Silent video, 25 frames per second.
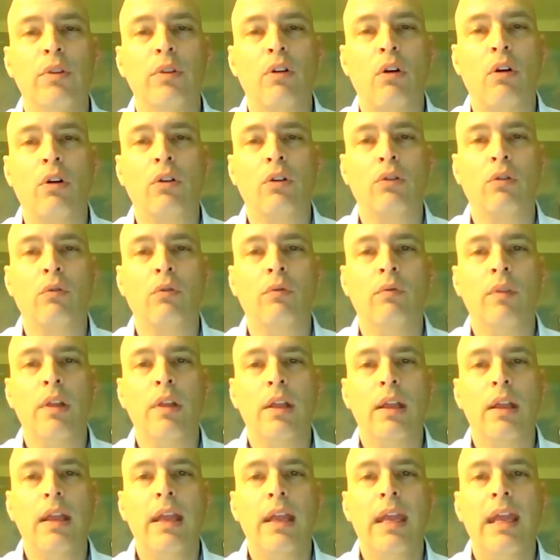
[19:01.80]
article.
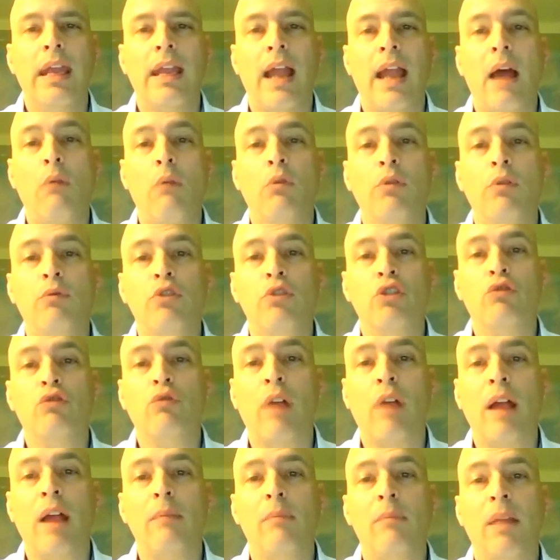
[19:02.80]
And I would just
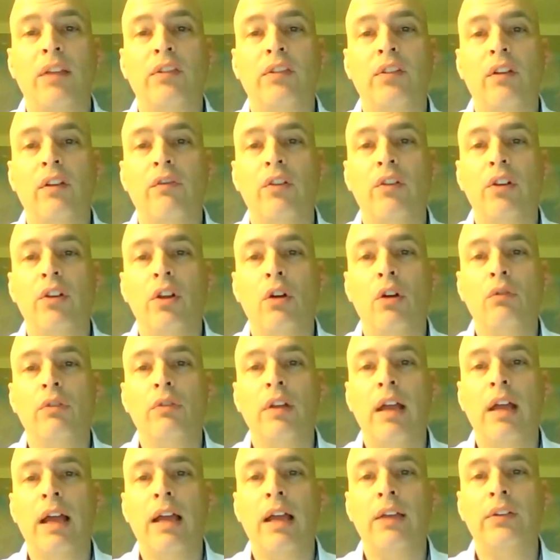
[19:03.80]
write myself a note,
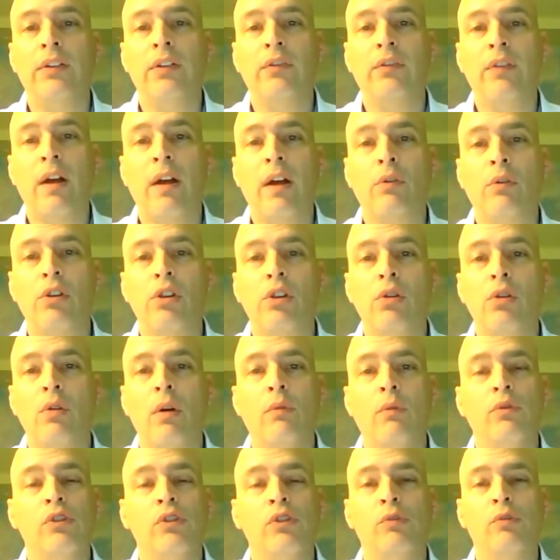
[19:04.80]
guys. If I were you,
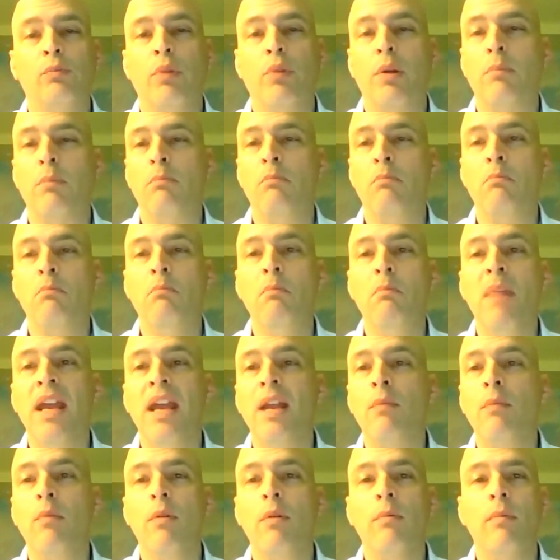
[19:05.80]
I would just put
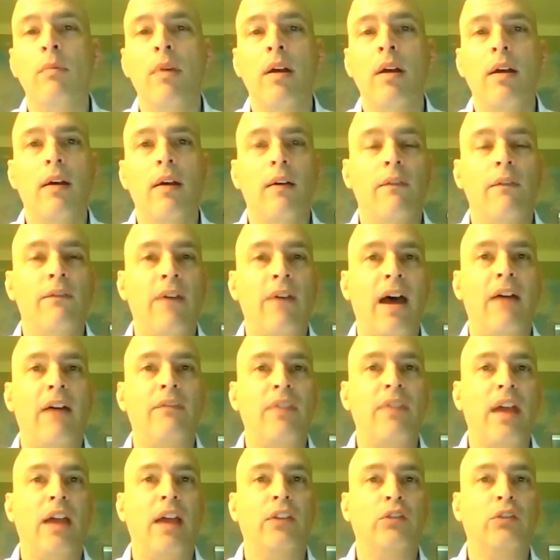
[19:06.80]
minimum
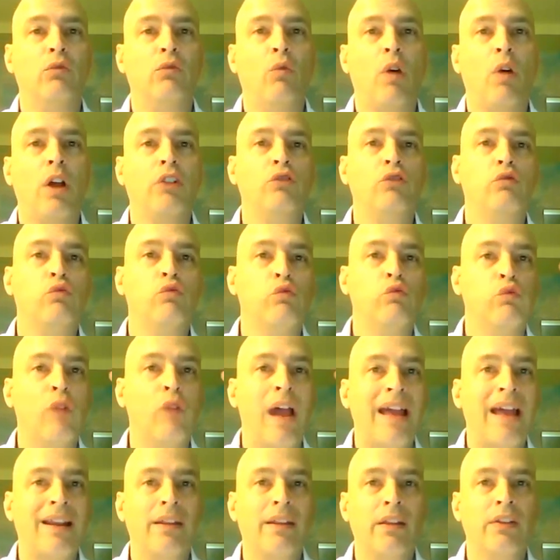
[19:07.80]
5,000 watts
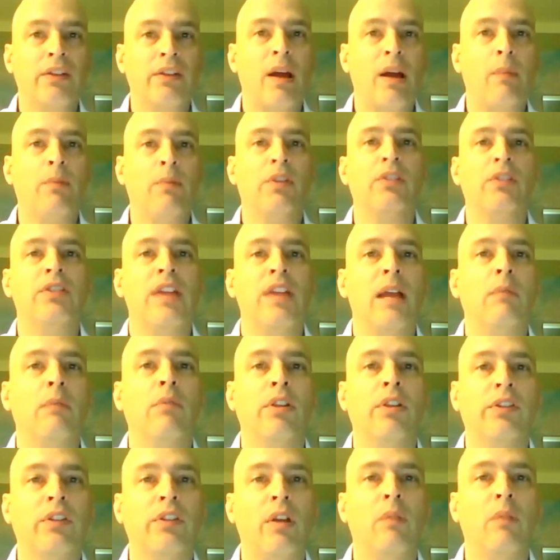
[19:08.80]
right on the top of the
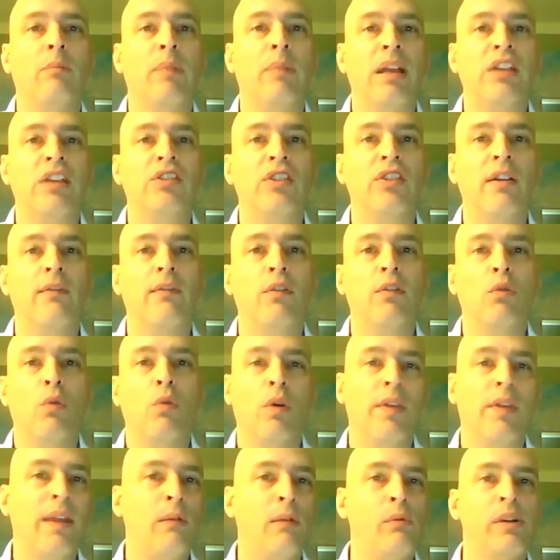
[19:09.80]
table that's on page
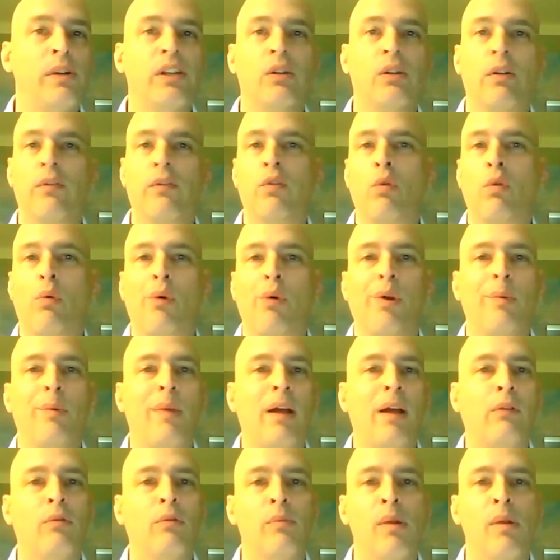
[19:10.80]
71. That way you don't have to worry
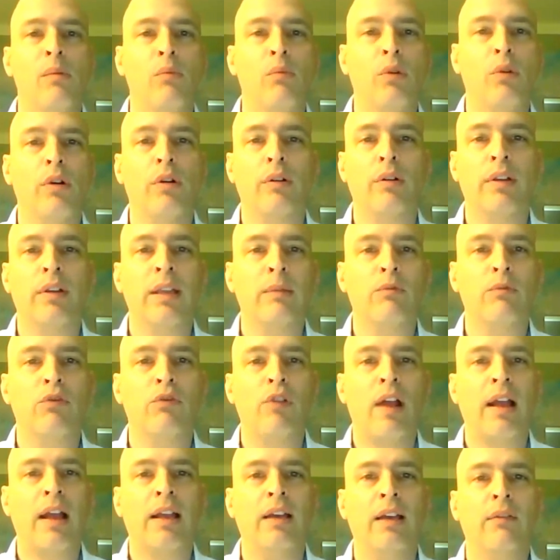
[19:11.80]
about remembering or keeping
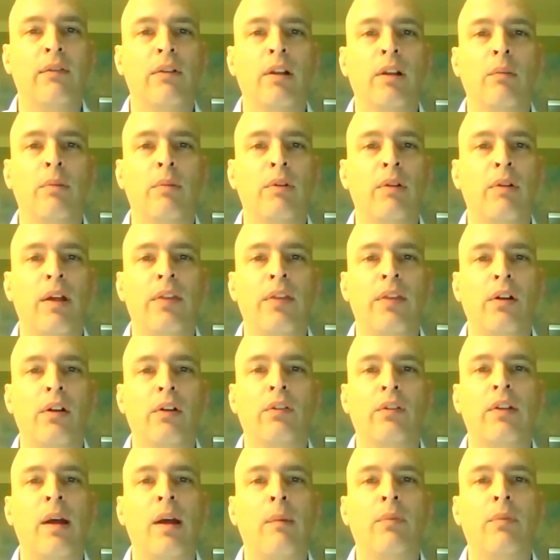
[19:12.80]
track of it. It'll be right there
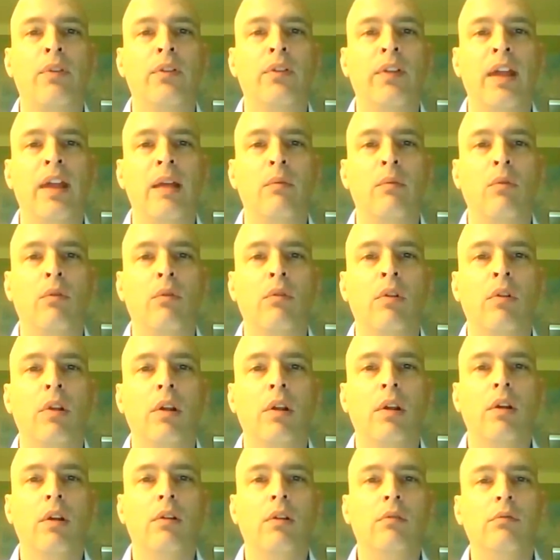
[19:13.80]
on top of the table
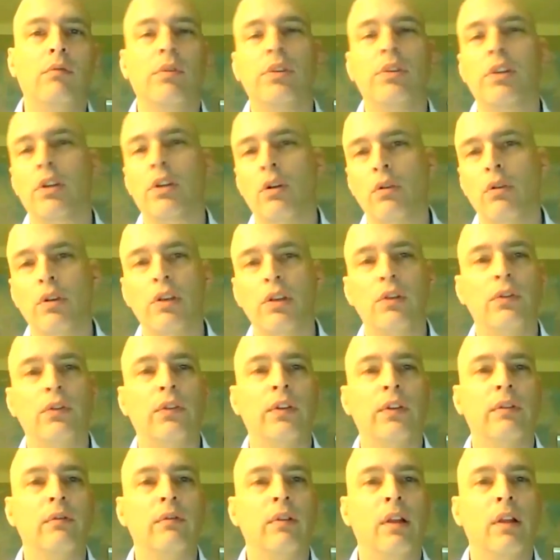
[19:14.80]
when you go to
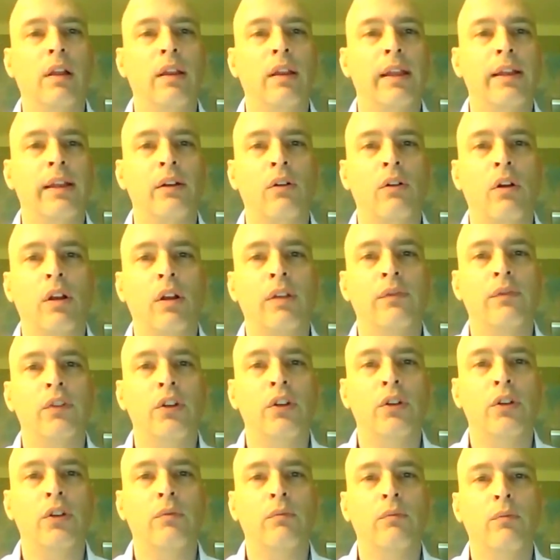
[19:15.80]
use it later on if
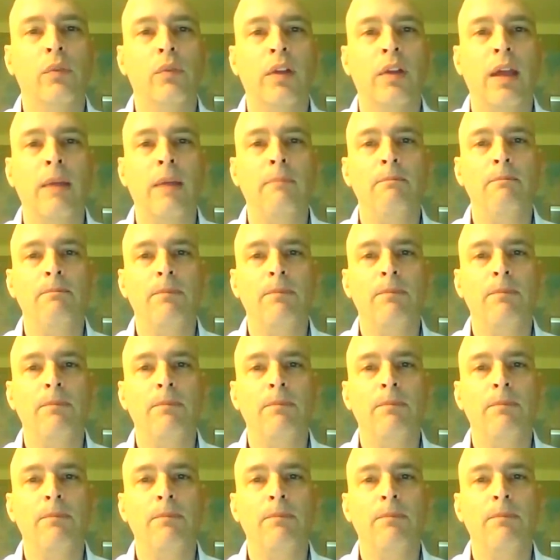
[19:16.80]
you do. Okay?